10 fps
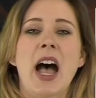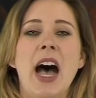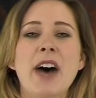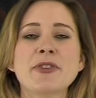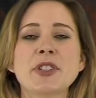
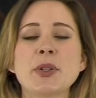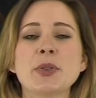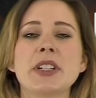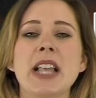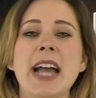
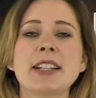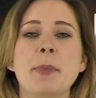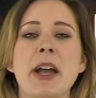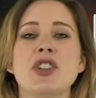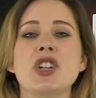Afternoon Delight
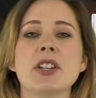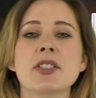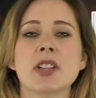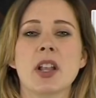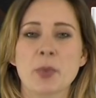by Jill
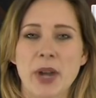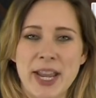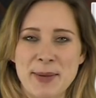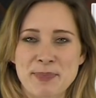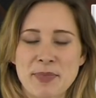
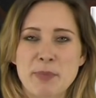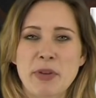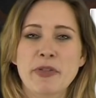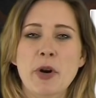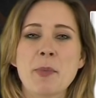Solway,
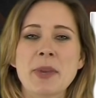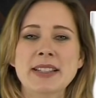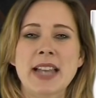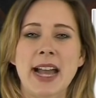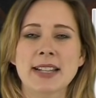Before
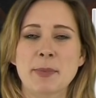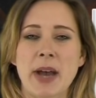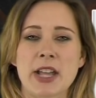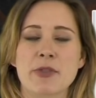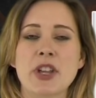Midnight
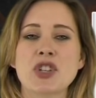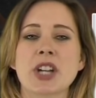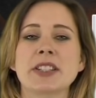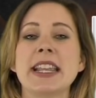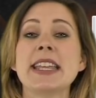by
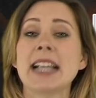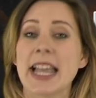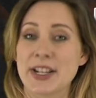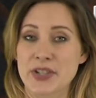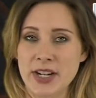Richard
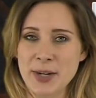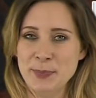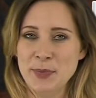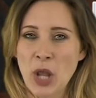Linklater,